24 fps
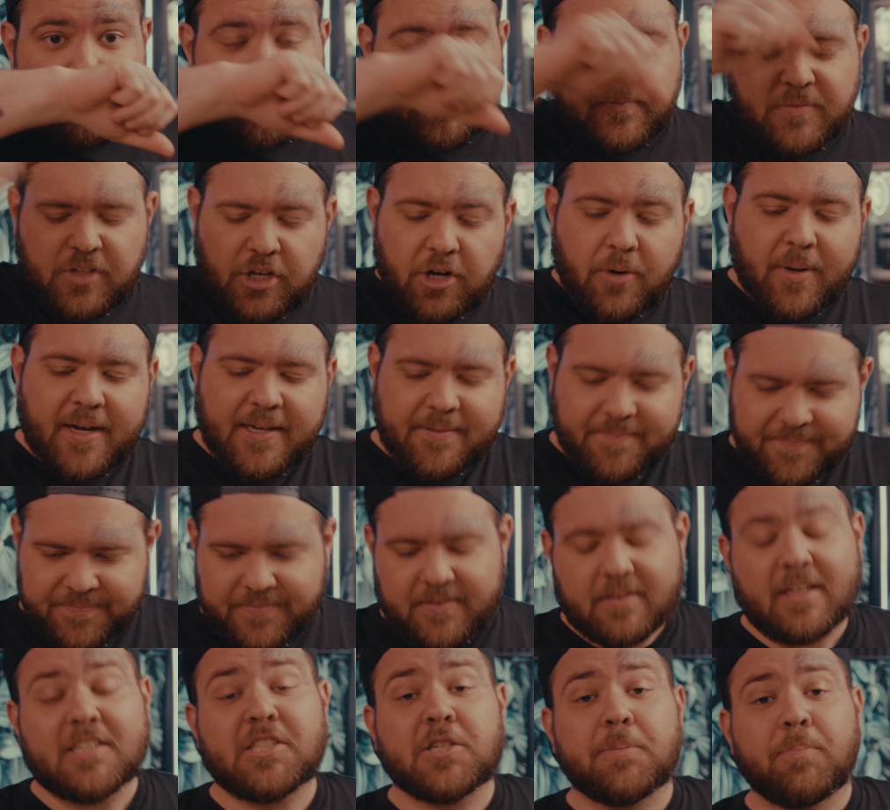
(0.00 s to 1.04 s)
You know what?
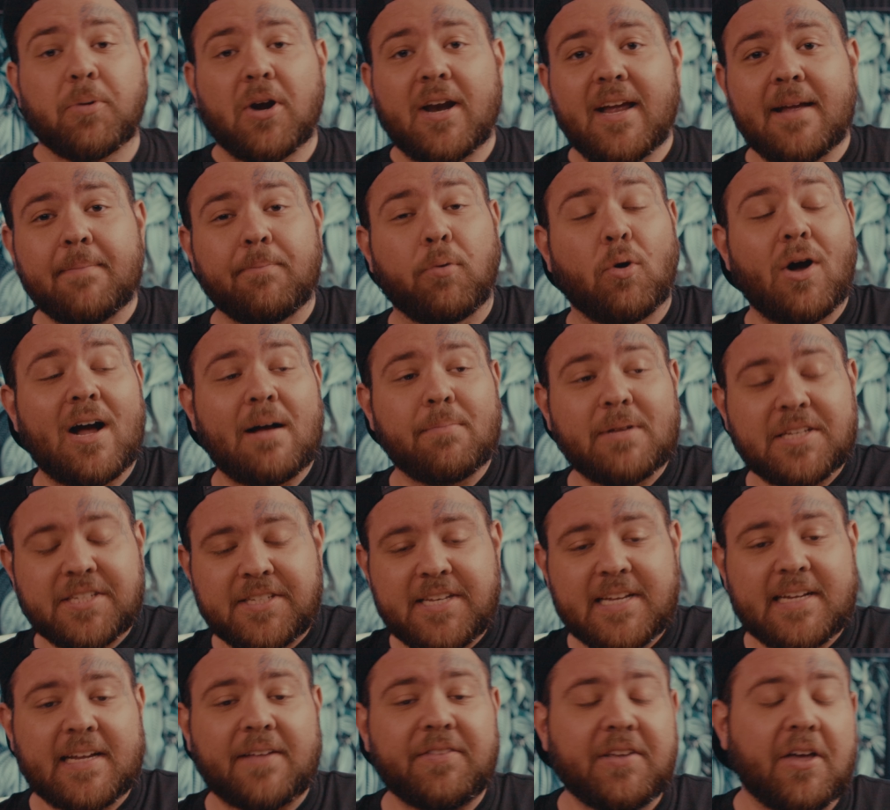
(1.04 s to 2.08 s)
Let's spray Bois
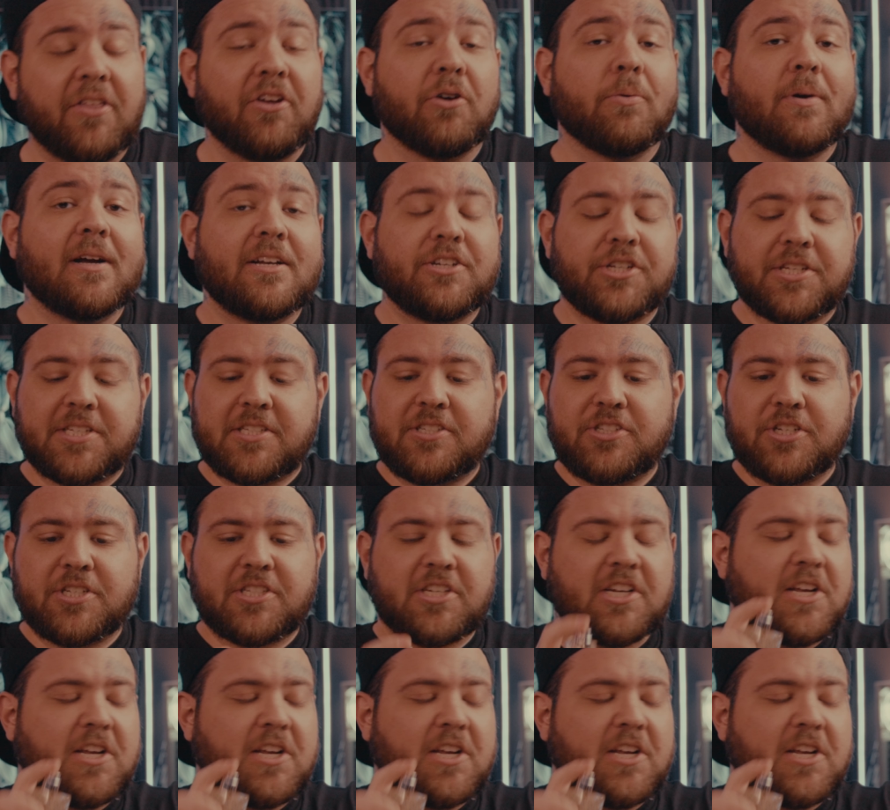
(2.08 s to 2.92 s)
Mystique on the other one just to